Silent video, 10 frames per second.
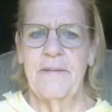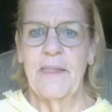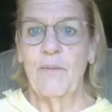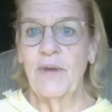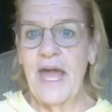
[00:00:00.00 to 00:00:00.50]

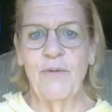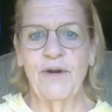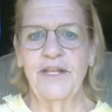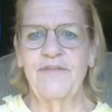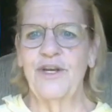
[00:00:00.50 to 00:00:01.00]
Well, now we're
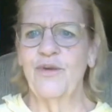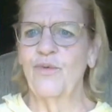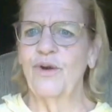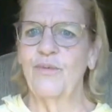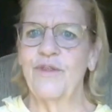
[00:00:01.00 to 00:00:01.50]
living in a
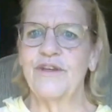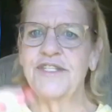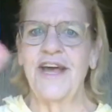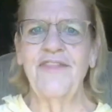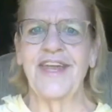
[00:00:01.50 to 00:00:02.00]
world where there's
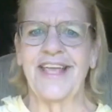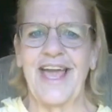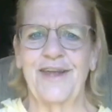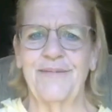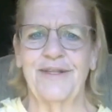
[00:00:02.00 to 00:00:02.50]
not that
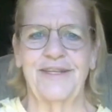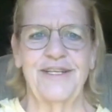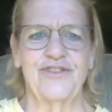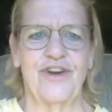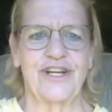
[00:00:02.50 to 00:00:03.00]
accountability
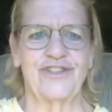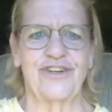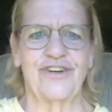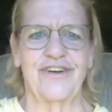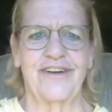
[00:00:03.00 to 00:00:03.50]
structure.
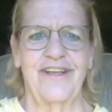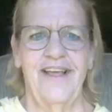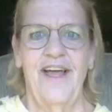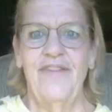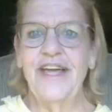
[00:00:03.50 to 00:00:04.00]

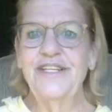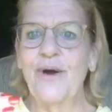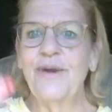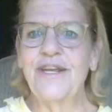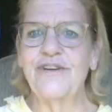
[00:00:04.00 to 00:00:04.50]
They
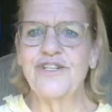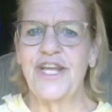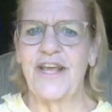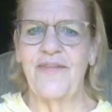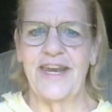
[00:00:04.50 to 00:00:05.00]
don't
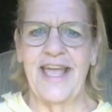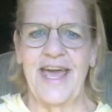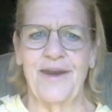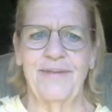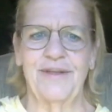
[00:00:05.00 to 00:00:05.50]
understand that
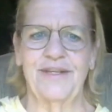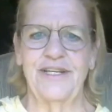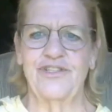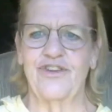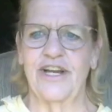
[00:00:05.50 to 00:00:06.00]
accountability
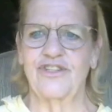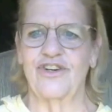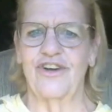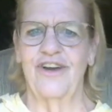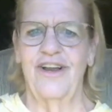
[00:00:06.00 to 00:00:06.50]

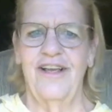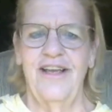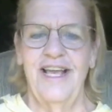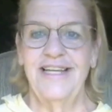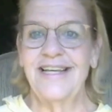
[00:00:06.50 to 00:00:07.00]
structure.
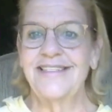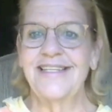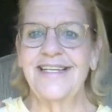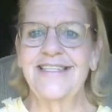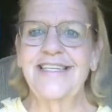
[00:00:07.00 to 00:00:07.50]
It doesn't
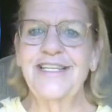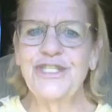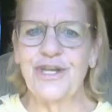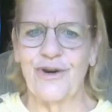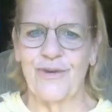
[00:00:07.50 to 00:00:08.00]

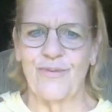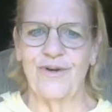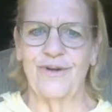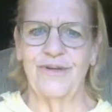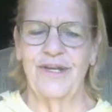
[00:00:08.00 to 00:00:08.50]
exist in our
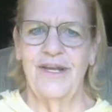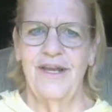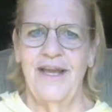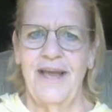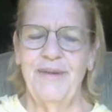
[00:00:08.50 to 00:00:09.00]
world.
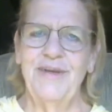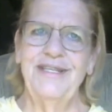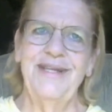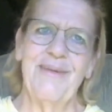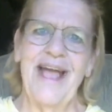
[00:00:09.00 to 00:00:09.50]
I mean,
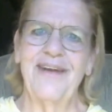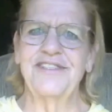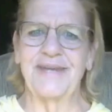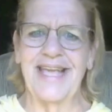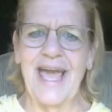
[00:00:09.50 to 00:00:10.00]
we have
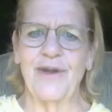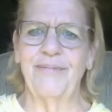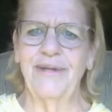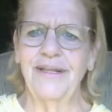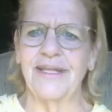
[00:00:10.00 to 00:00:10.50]
some
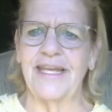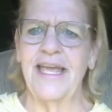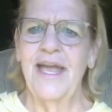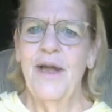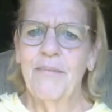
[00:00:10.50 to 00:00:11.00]
accountability,
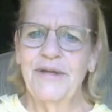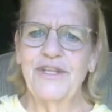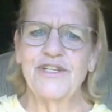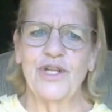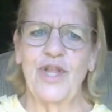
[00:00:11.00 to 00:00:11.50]
but
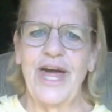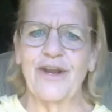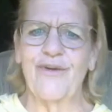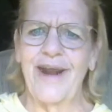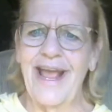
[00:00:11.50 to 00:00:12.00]
there's a lot of
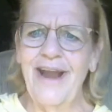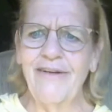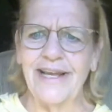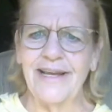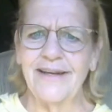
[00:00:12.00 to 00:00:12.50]
gray
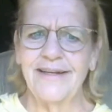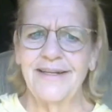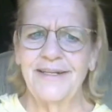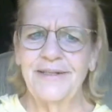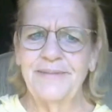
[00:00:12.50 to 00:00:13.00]
area.
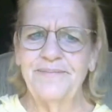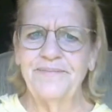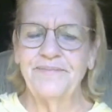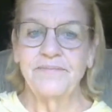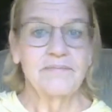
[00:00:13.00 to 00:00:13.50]

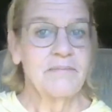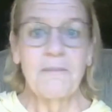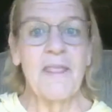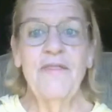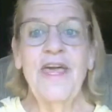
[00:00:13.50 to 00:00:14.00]

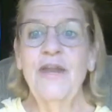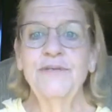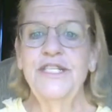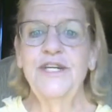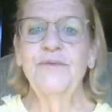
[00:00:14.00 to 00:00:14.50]
They don't
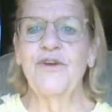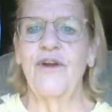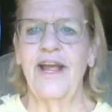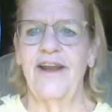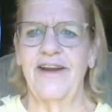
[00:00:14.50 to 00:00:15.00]
deal with
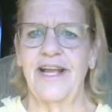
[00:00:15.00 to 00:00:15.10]
gray area.